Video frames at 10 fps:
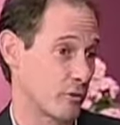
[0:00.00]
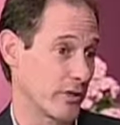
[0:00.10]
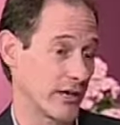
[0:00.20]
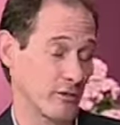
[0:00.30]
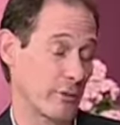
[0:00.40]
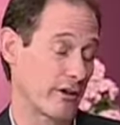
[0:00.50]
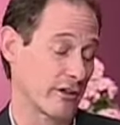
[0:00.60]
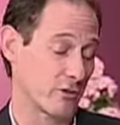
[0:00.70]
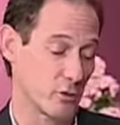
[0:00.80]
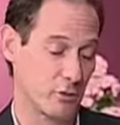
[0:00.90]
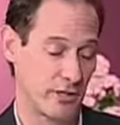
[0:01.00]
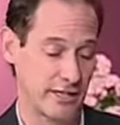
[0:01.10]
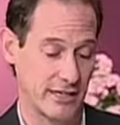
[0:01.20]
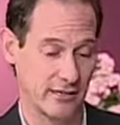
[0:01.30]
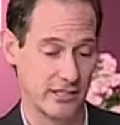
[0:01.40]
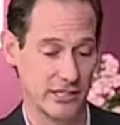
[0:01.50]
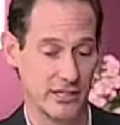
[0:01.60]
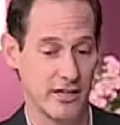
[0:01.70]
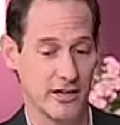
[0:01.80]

We, as Americans, we put identity in